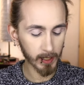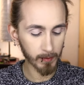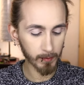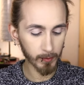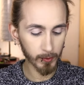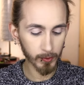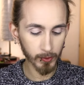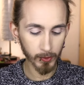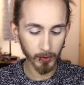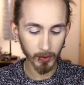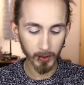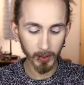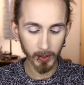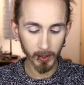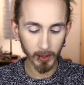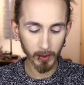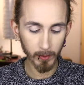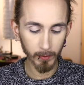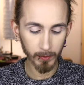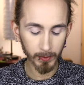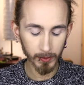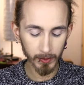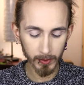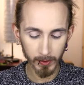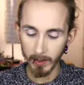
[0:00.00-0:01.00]
I am just gonna
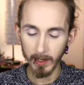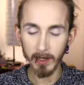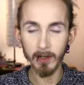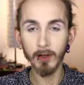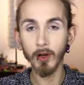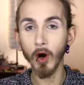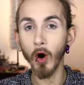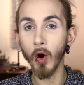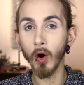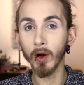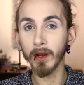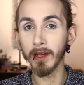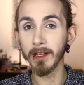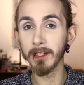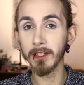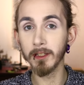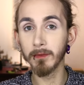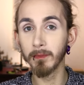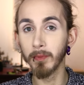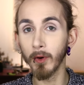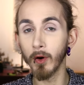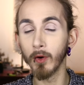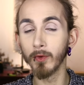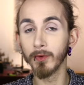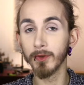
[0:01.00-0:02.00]
use the
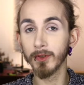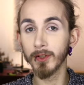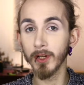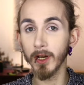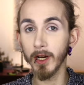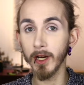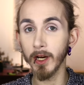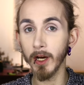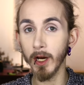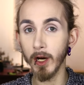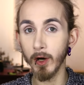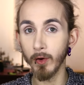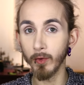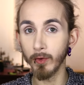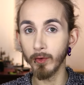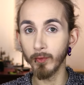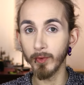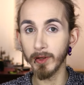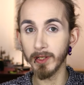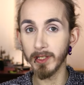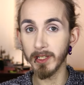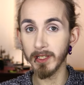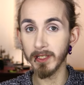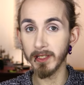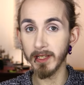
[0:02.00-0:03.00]
darkest bronzer I own,
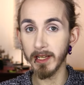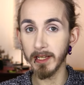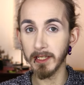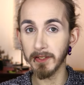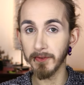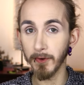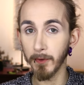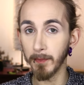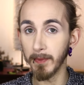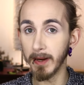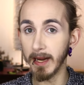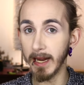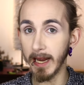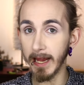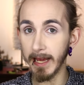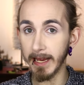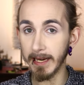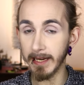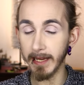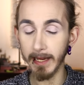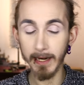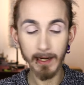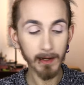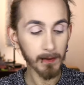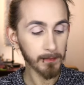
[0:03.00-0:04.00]
which is this from
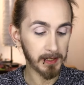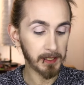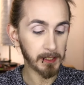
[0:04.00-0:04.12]
Lidl.